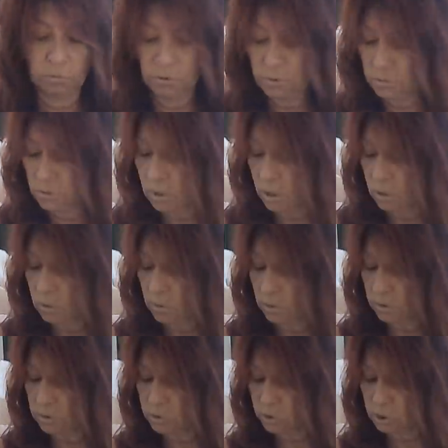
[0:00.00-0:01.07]
Virgo
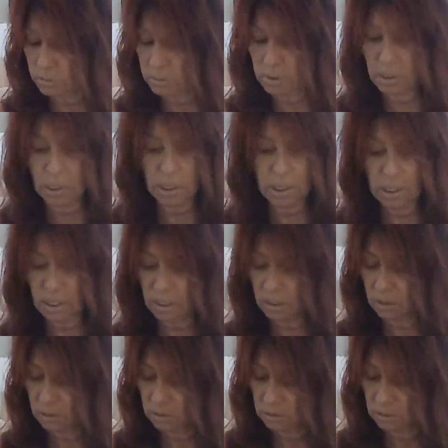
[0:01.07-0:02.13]
or Gemini
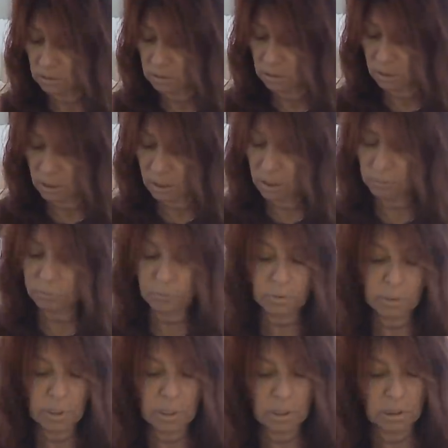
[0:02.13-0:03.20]

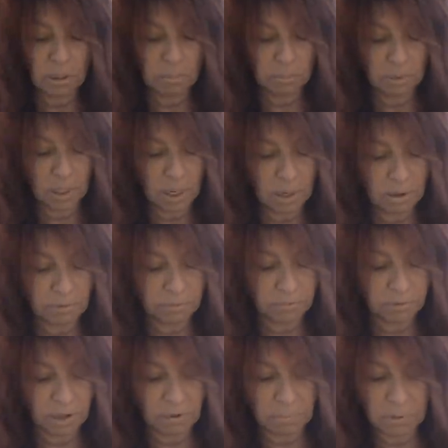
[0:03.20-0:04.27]
offering them love.
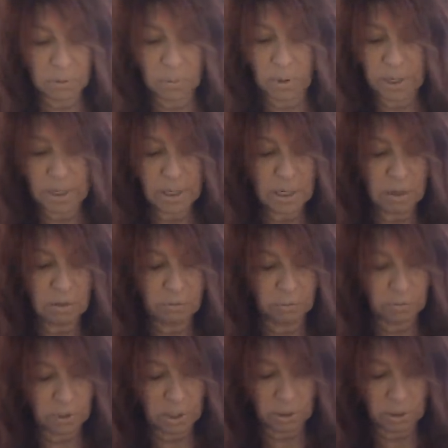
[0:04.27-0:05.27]
They've been waiting for